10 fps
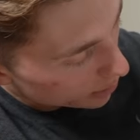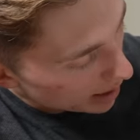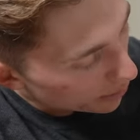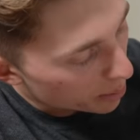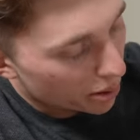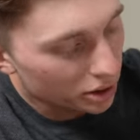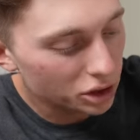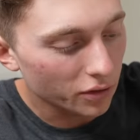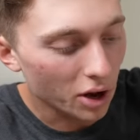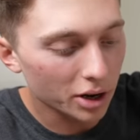We have a bunch
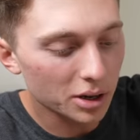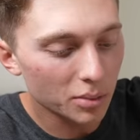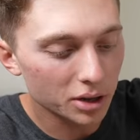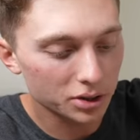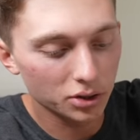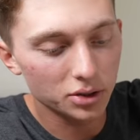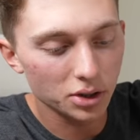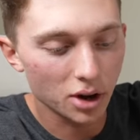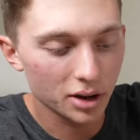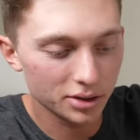of honey mustard
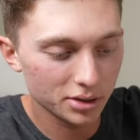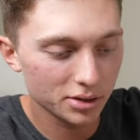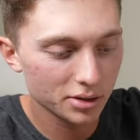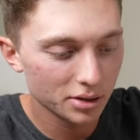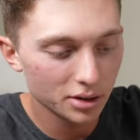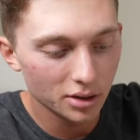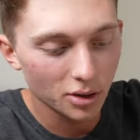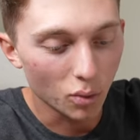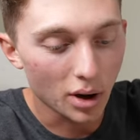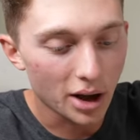sauce
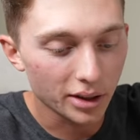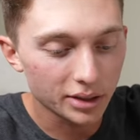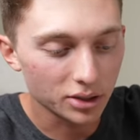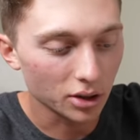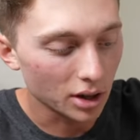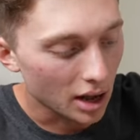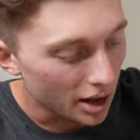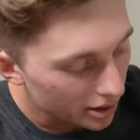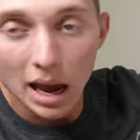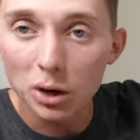Wow, that is a
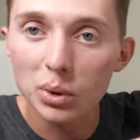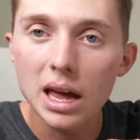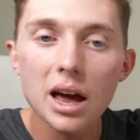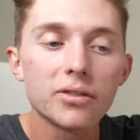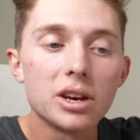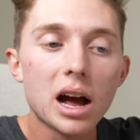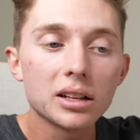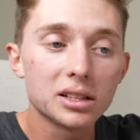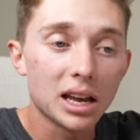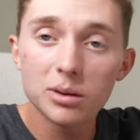lot. And we have
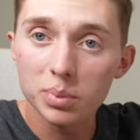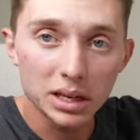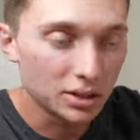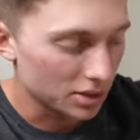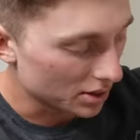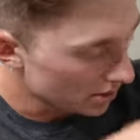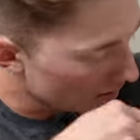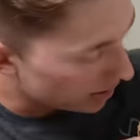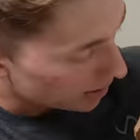not 10 pieces,